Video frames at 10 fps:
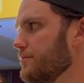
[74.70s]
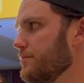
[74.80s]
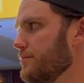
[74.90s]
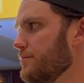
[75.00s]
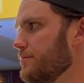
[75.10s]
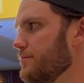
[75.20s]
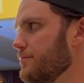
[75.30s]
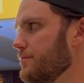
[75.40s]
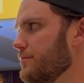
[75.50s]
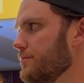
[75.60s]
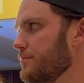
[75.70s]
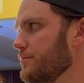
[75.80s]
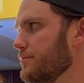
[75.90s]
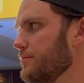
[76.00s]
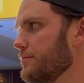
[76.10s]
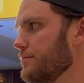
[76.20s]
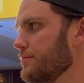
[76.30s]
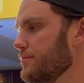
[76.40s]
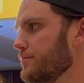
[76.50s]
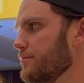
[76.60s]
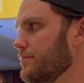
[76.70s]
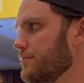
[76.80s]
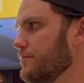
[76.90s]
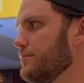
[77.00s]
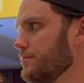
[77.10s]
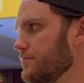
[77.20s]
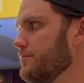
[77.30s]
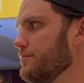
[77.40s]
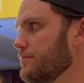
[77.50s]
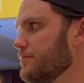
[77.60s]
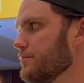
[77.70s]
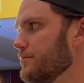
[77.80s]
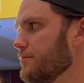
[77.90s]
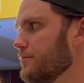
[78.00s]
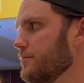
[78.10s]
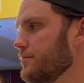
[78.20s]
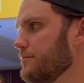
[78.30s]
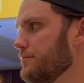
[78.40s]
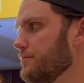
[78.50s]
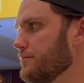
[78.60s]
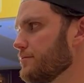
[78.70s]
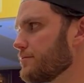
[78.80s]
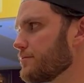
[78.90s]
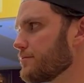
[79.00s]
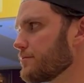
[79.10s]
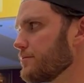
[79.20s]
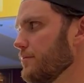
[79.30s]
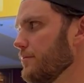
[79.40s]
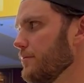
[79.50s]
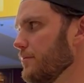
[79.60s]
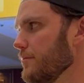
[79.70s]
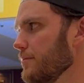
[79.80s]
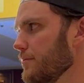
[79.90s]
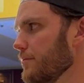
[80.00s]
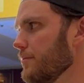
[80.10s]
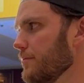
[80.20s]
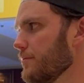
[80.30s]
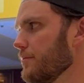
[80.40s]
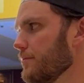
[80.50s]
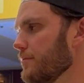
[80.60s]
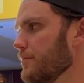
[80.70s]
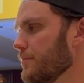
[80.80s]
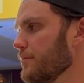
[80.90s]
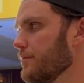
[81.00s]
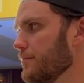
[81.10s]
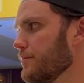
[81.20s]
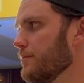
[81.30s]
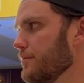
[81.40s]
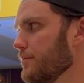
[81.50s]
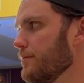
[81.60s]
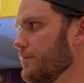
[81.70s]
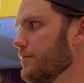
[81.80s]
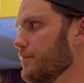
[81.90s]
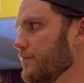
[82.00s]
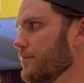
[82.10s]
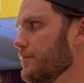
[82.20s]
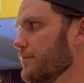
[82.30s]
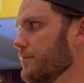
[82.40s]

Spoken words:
[no speech]